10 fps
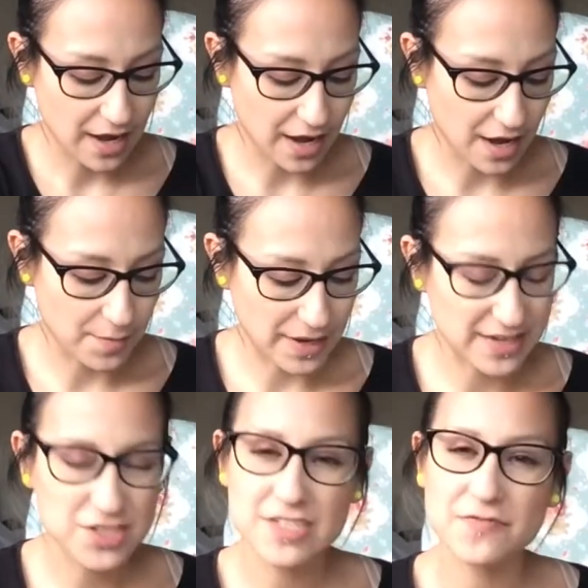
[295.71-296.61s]
And
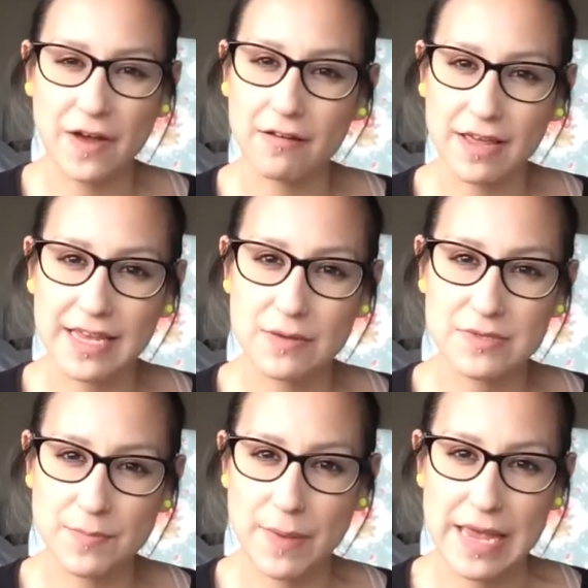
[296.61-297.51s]
I just felt like he
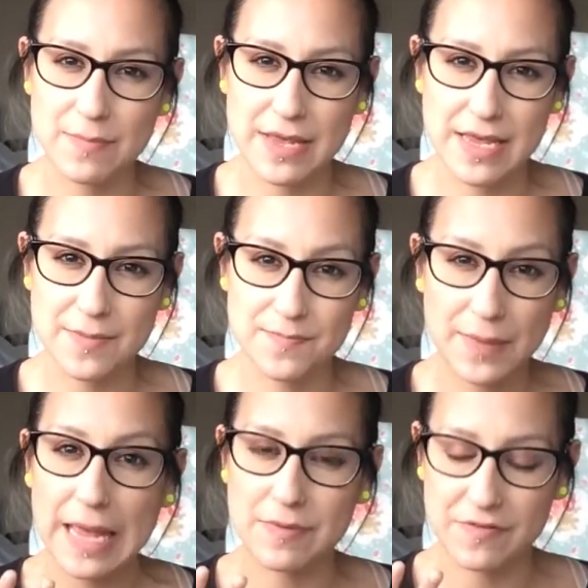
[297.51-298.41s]
was a baby
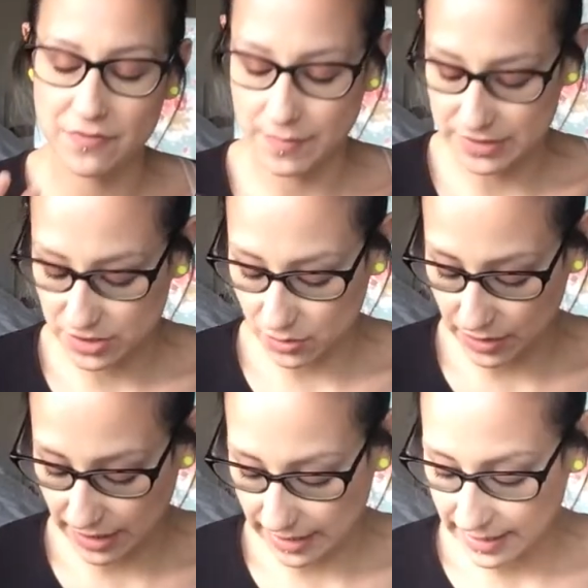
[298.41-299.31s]
for much
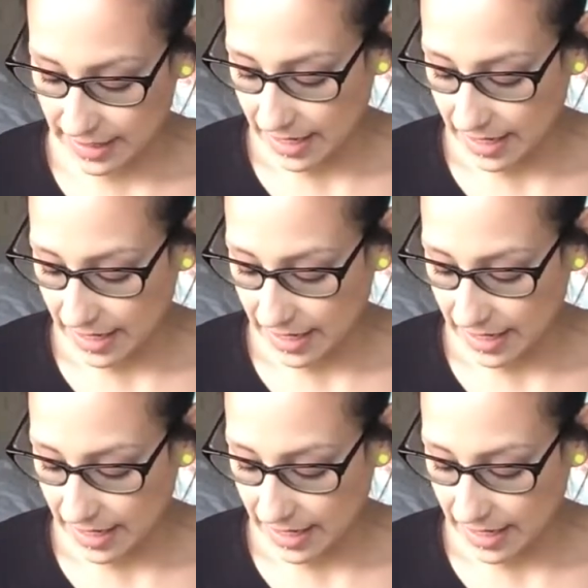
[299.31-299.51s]
longer.